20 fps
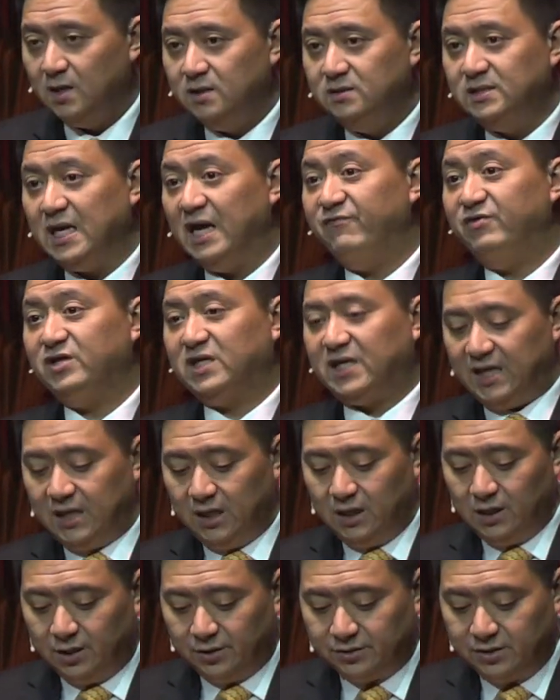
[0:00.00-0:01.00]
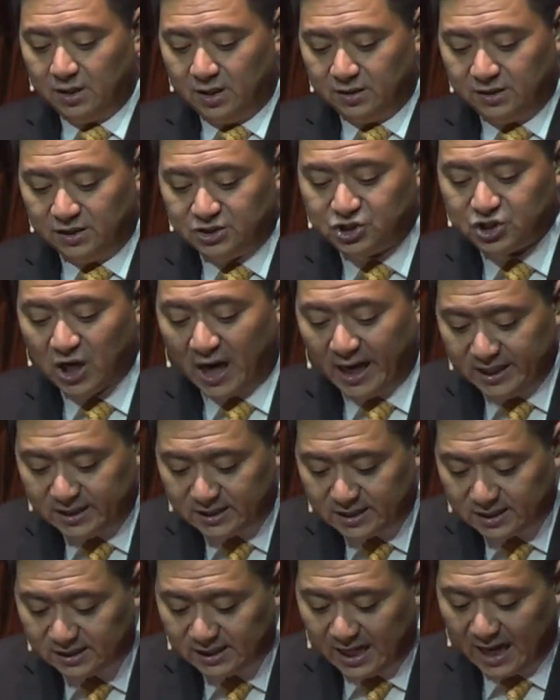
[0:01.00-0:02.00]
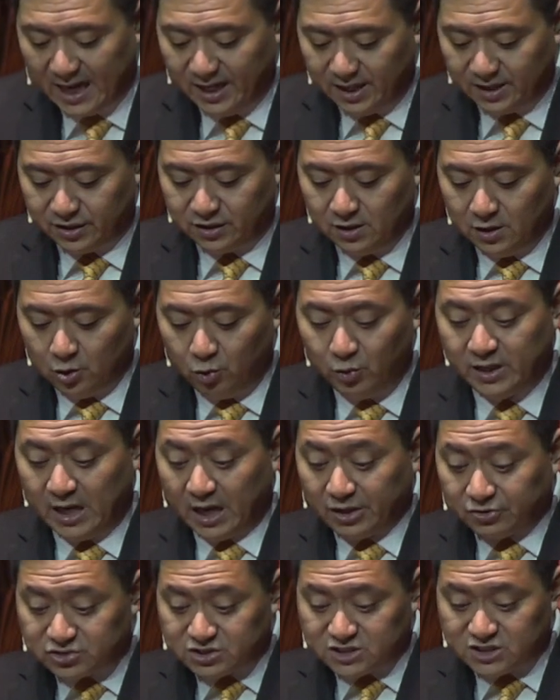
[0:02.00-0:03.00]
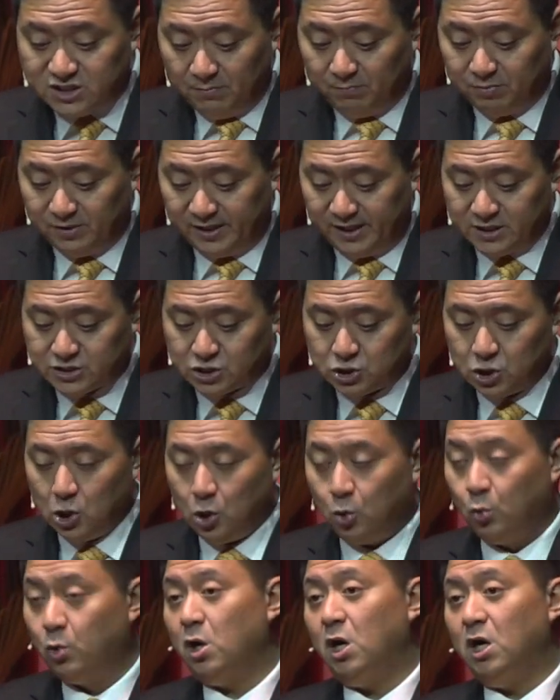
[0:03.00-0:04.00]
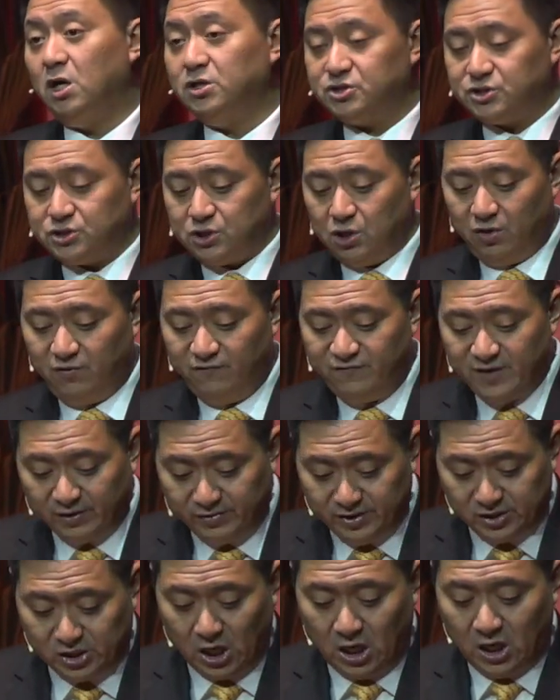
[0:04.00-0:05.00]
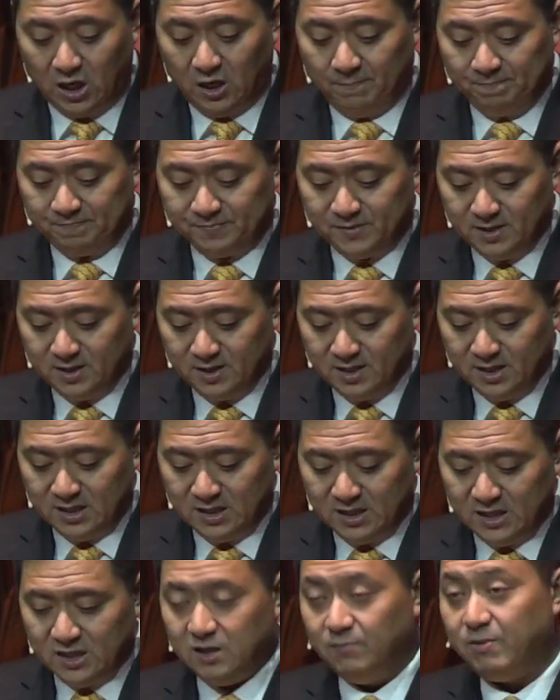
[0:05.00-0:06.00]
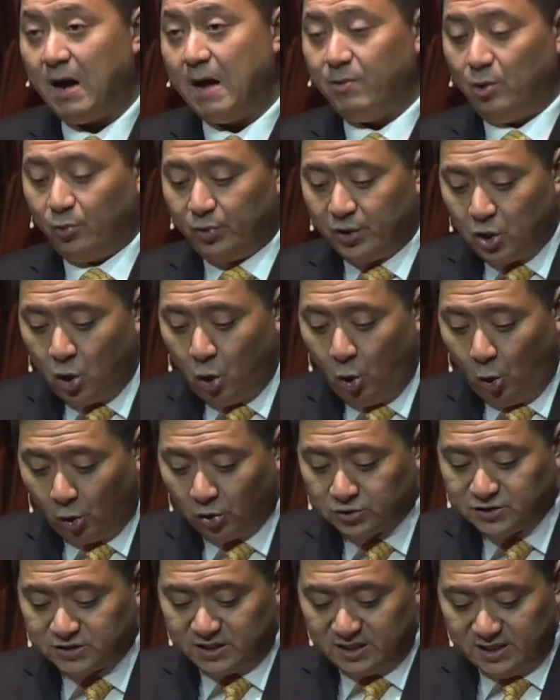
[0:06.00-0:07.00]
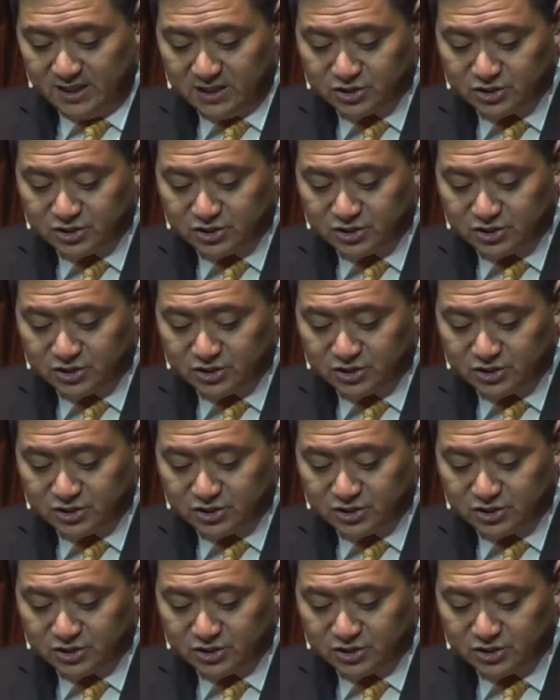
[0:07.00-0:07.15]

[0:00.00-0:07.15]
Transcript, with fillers: David killed the giant Goliath, who had other siblings who were also very tall. The Bible records that the